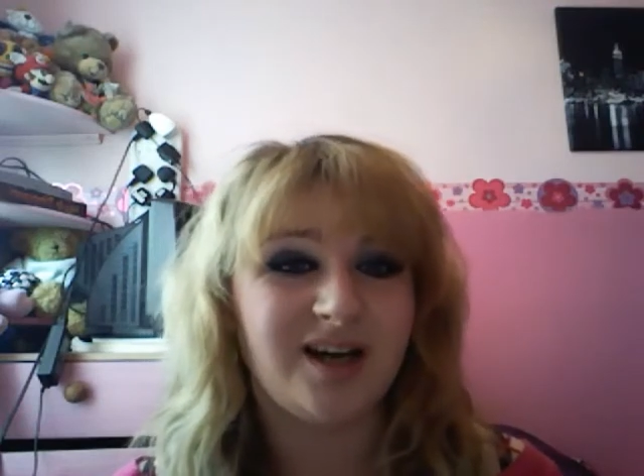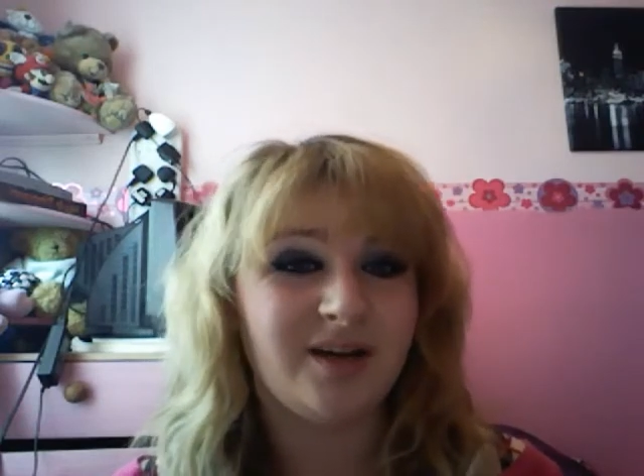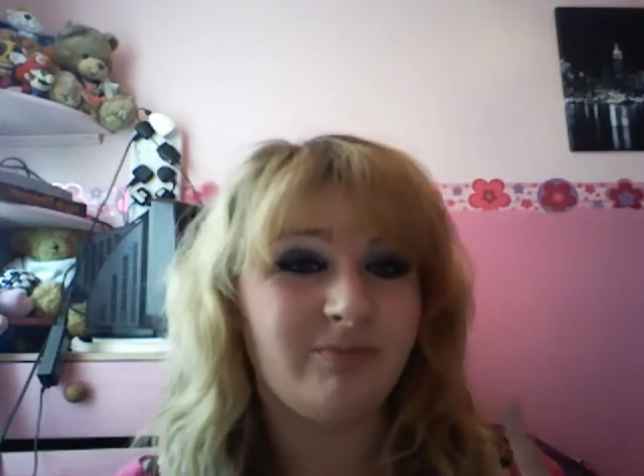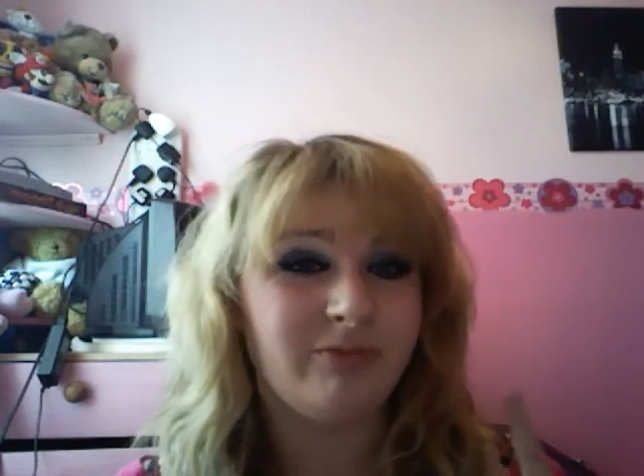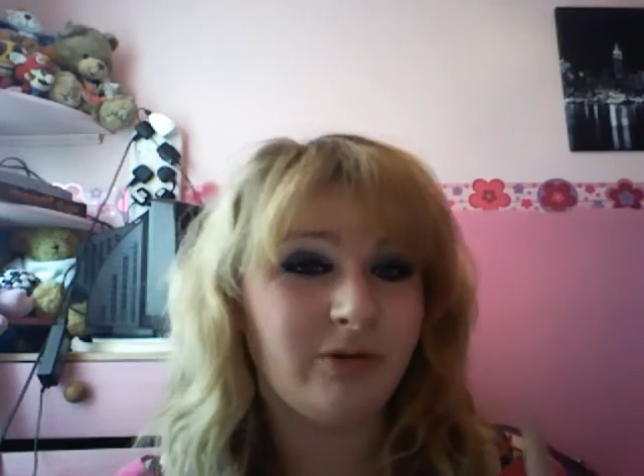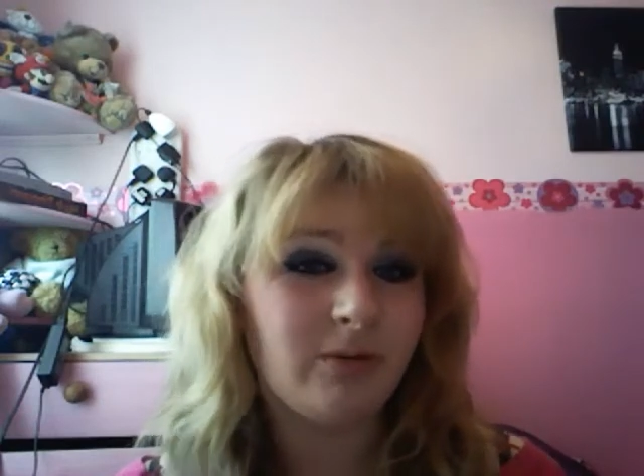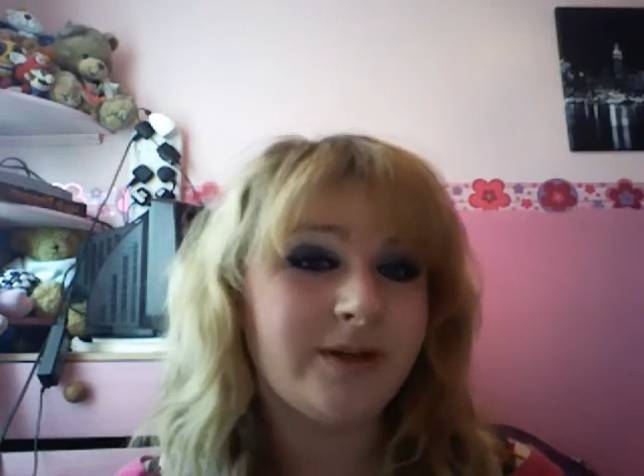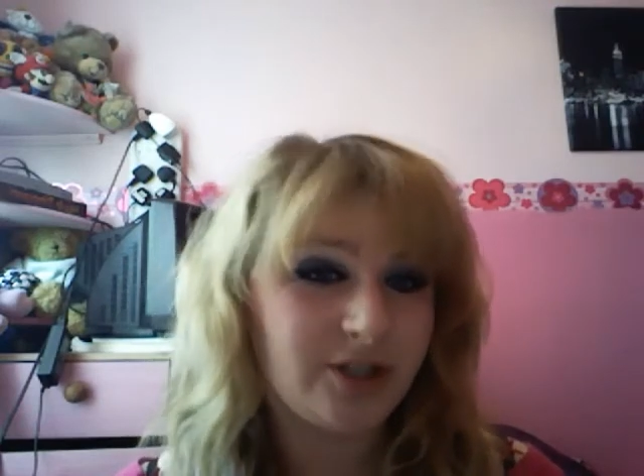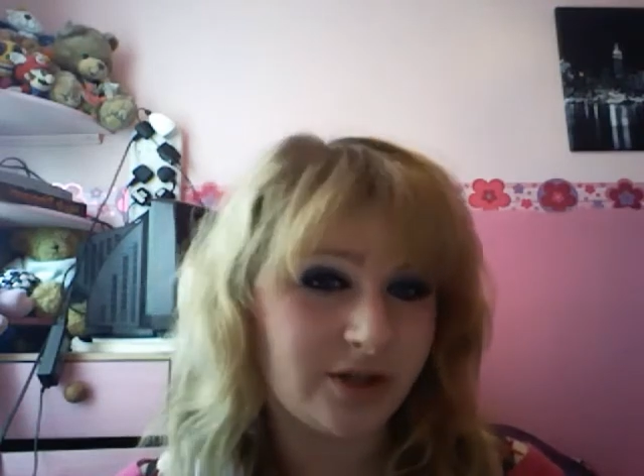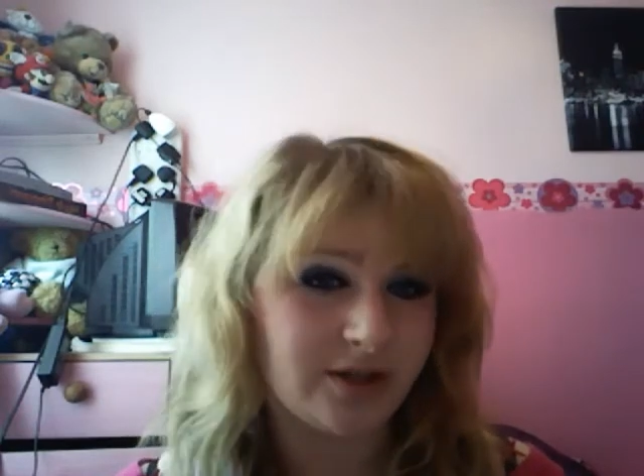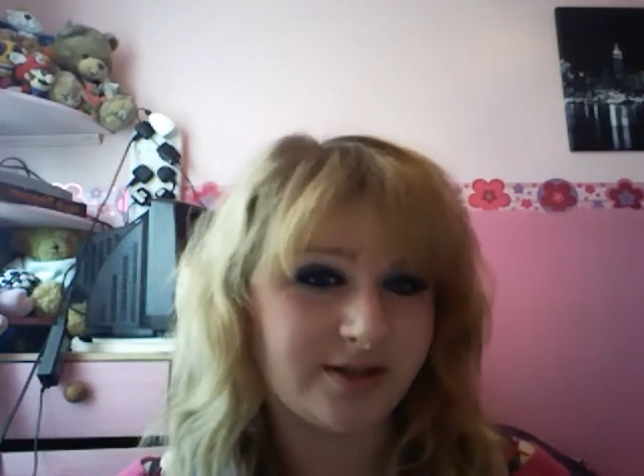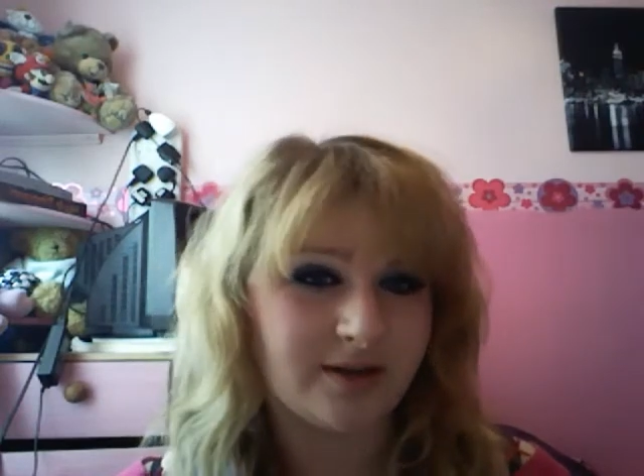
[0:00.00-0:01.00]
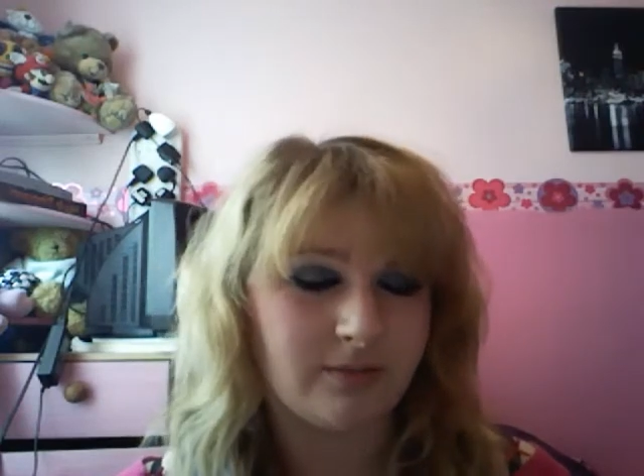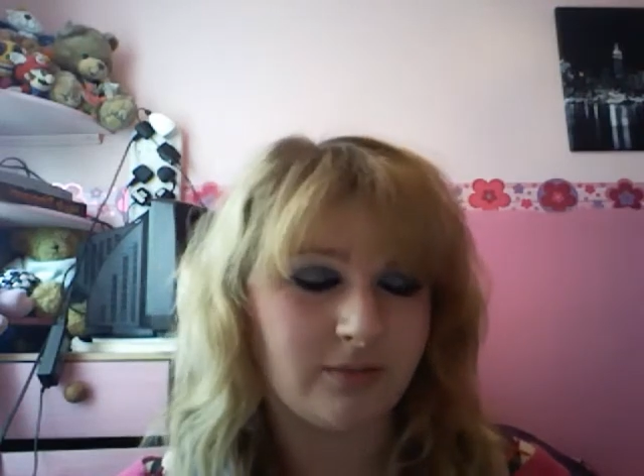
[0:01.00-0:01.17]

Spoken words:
I probably should at some